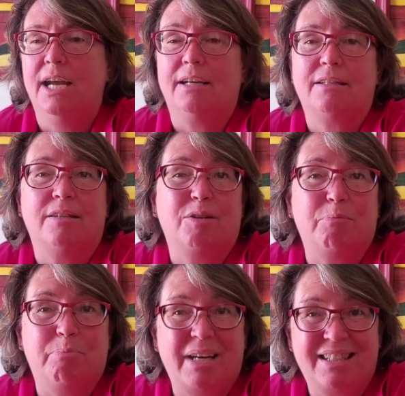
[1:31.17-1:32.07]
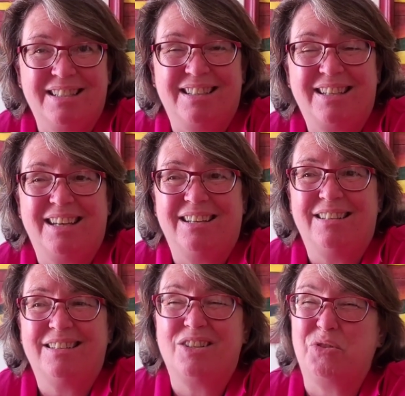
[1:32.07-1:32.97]
exited back into
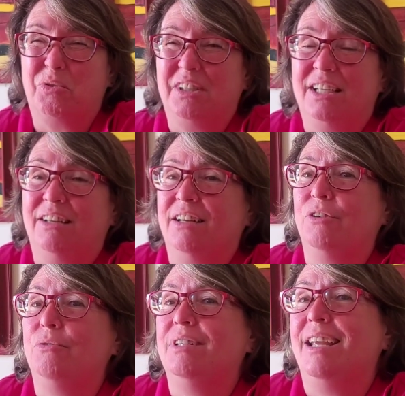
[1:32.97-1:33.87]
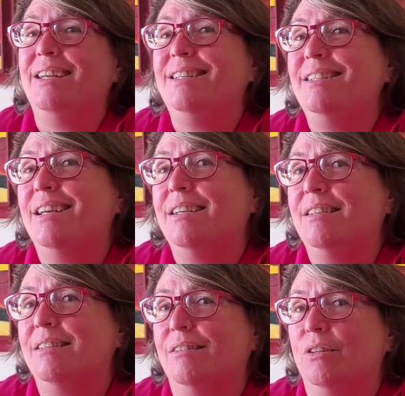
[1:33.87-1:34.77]
Canada because you're only allowed 180
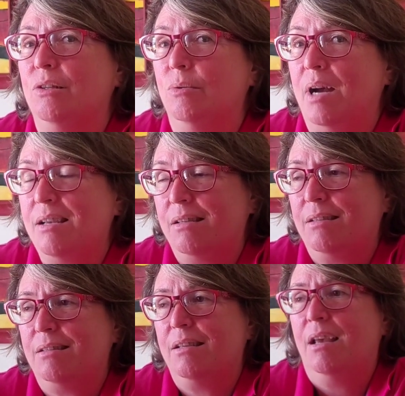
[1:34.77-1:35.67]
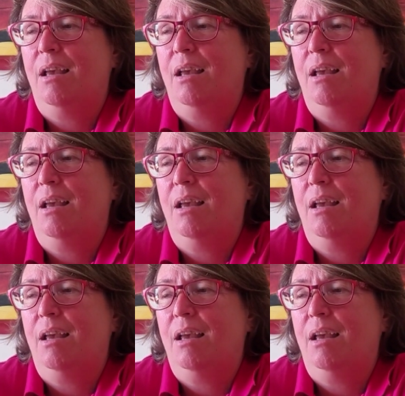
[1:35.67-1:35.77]
days in the U.S.